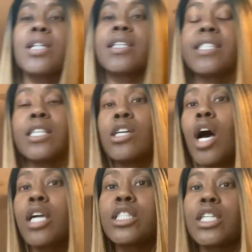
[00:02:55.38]
I see a
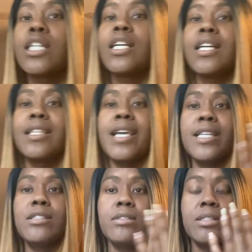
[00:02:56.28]
doctor,
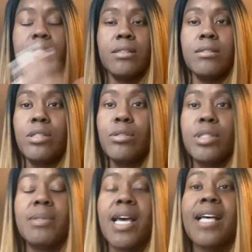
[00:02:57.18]
they do
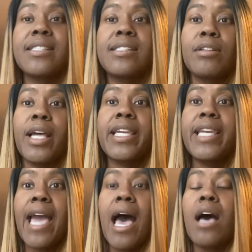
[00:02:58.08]
some tests, they're like,
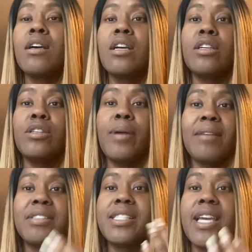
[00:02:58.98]
yeah, you
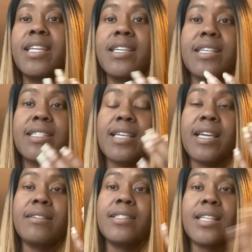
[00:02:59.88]
have to take this
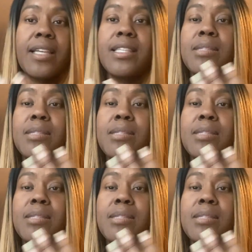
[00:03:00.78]
and sign these